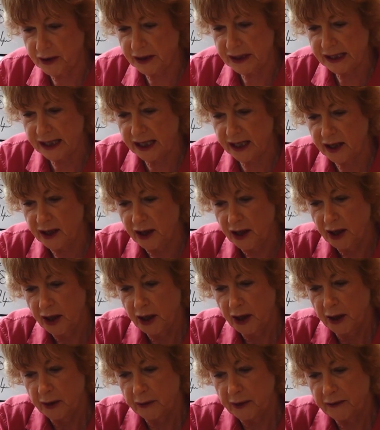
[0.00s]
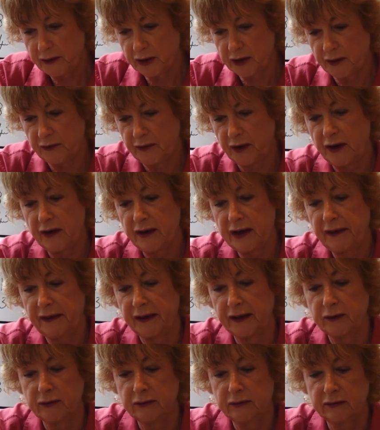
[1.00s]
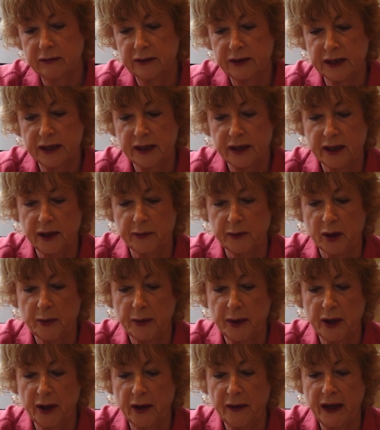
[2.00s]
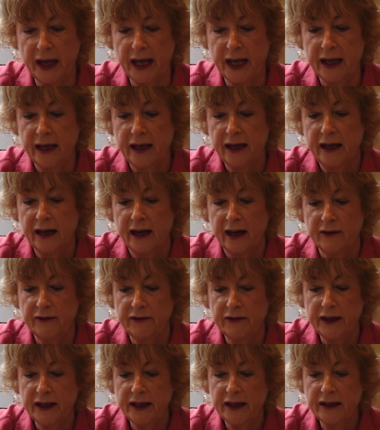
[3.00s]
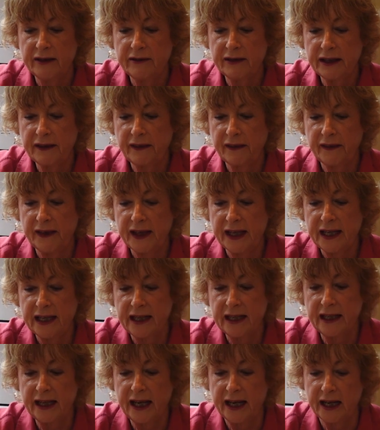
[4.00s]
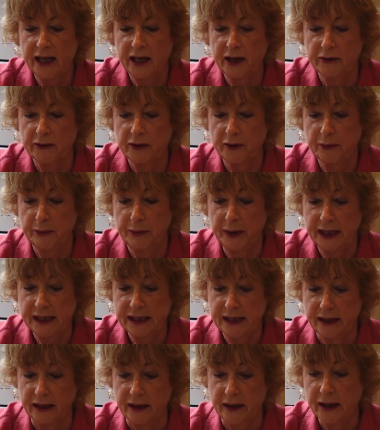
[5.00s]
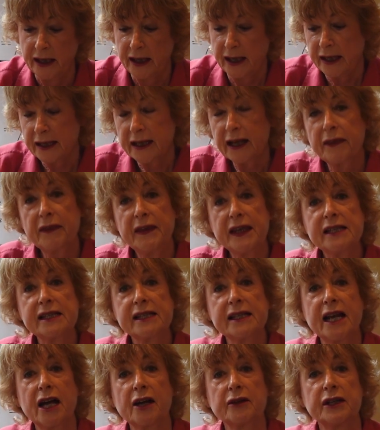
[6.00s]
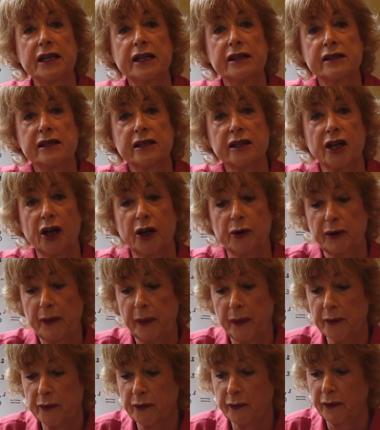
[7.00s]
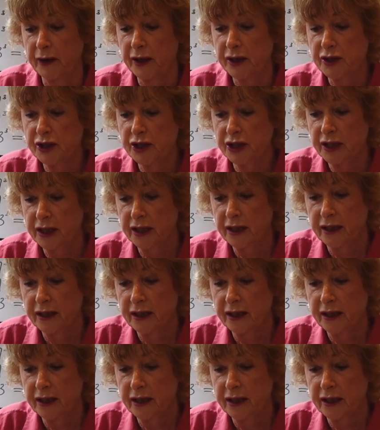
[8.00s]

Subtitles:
can see, we've got a very thin, oh, just coming apart there, a very thin layer of butter. Now this now needs to go in the fridge